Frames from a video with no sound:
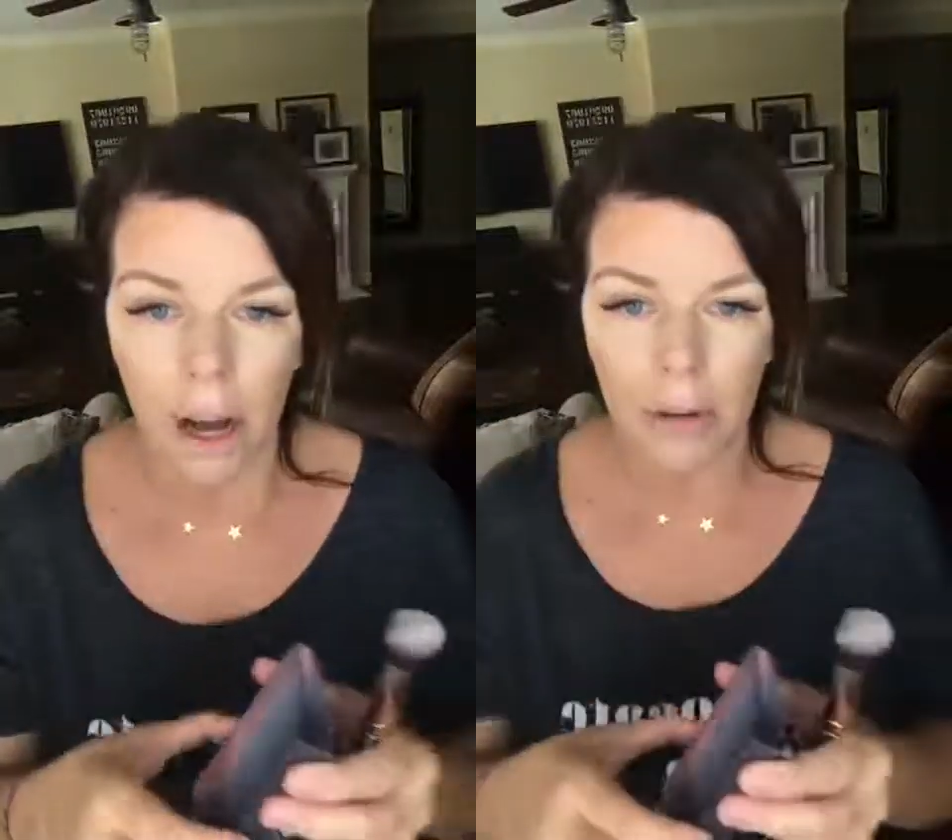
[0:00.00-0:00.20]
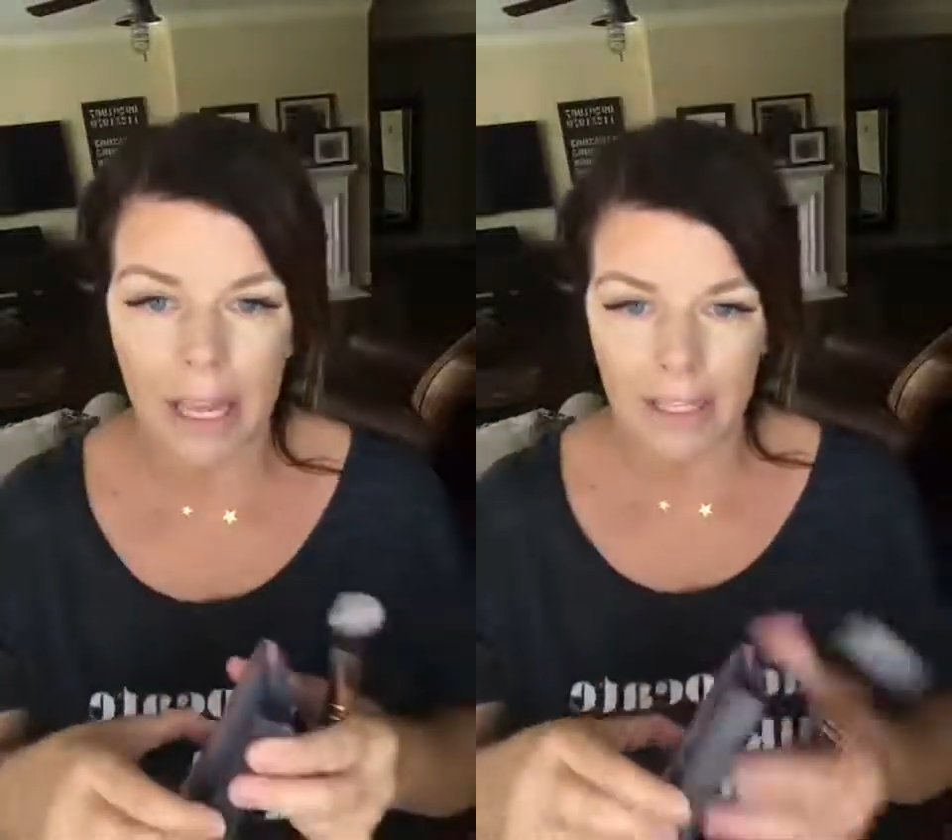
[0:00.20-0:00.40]

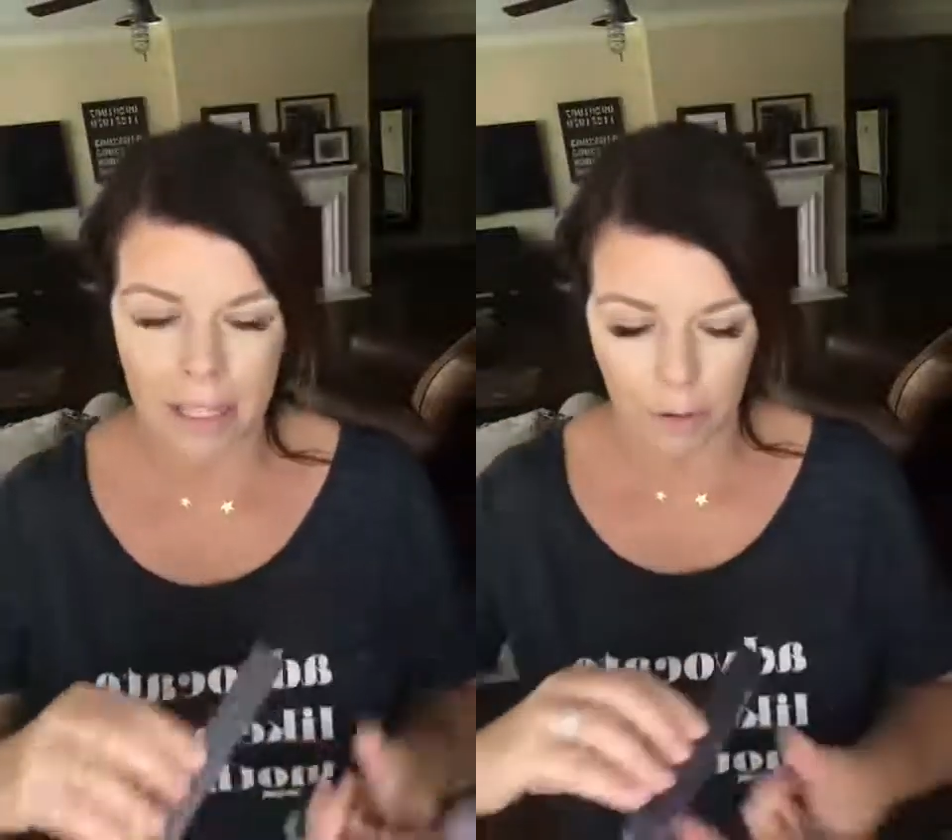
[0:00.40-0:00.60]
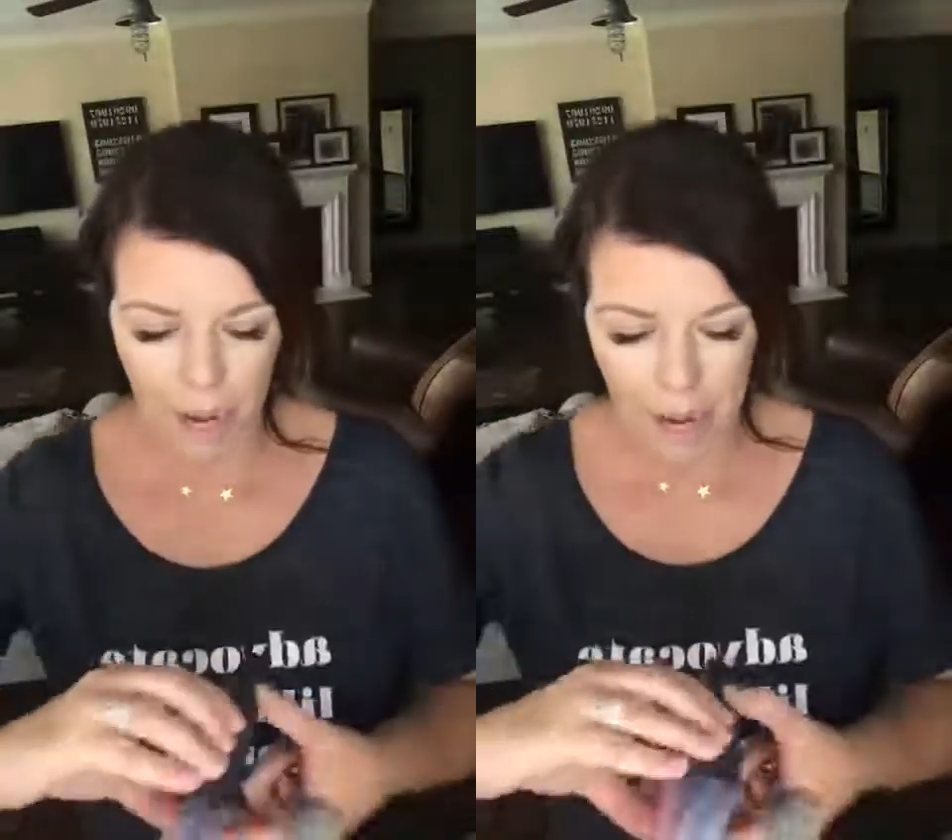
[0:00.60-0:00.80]
Okay,
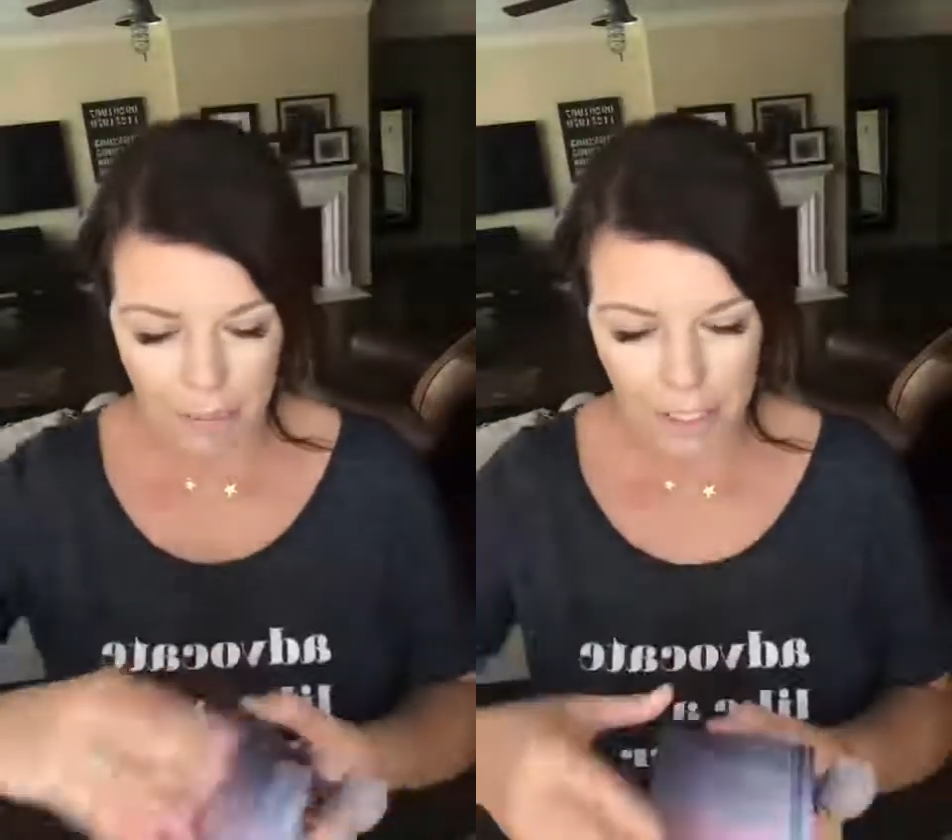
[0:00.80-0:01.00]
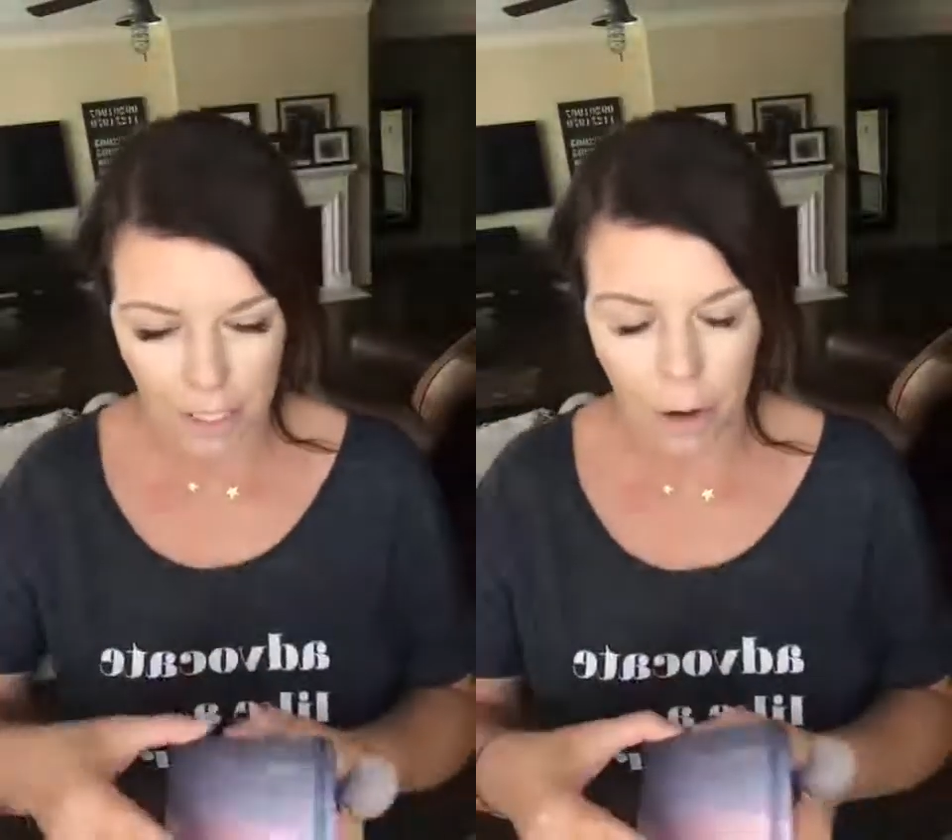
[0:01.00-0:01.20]
so I'm
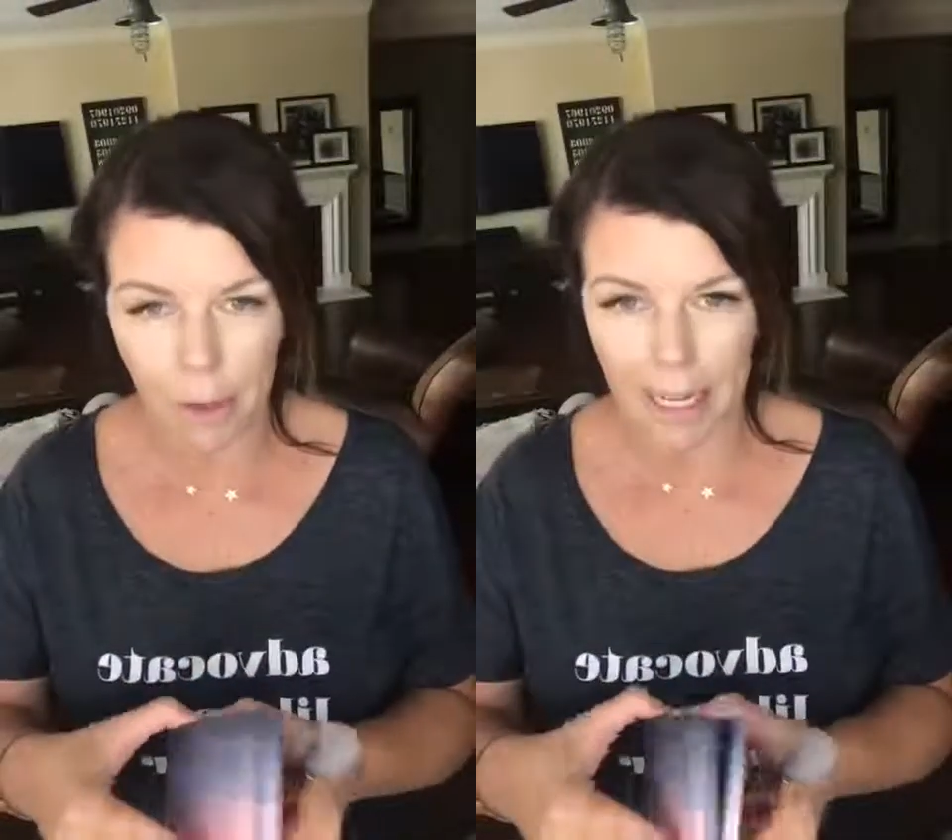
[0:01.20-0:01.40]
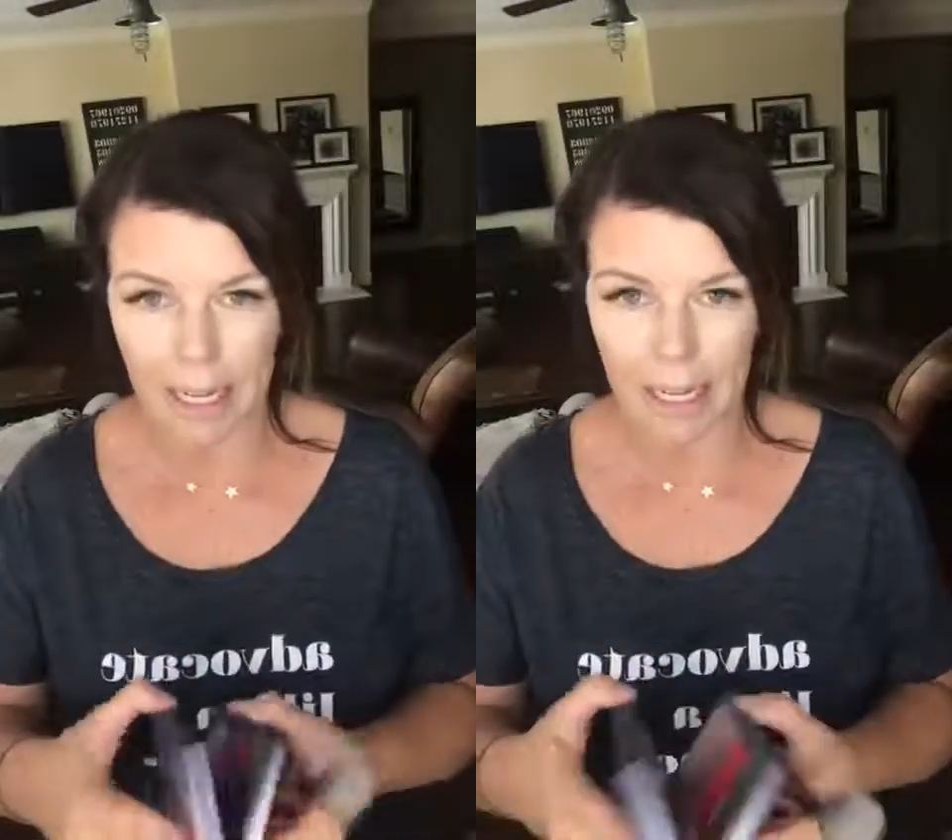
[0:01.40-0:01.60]
gonna go
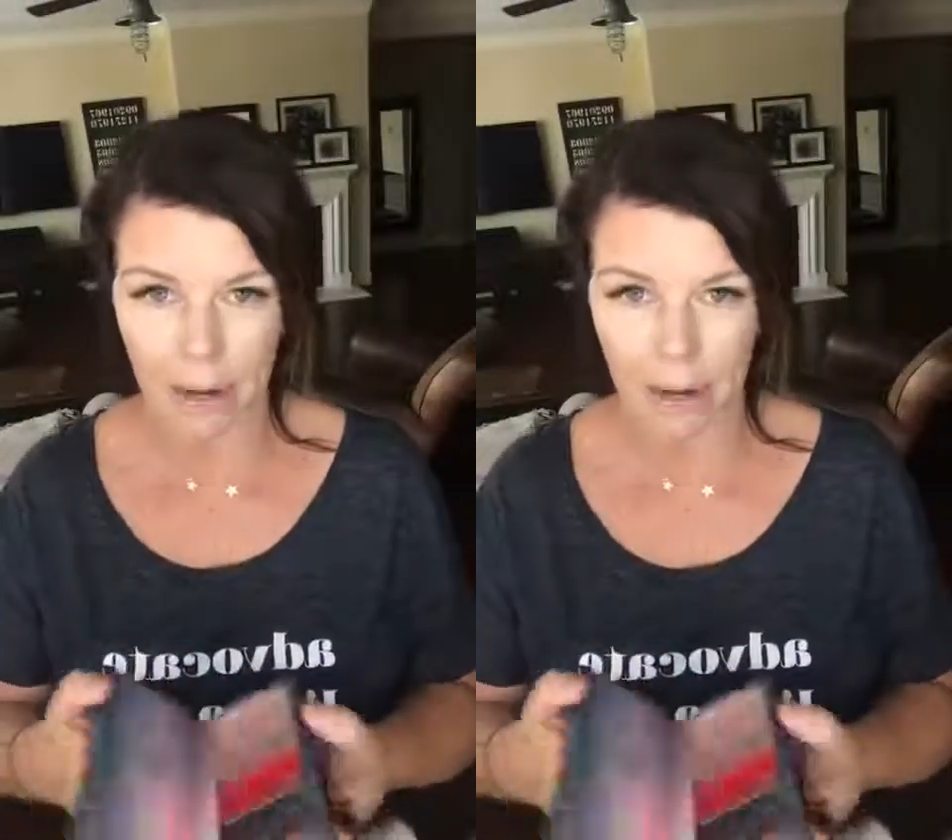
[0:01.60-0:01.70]
in,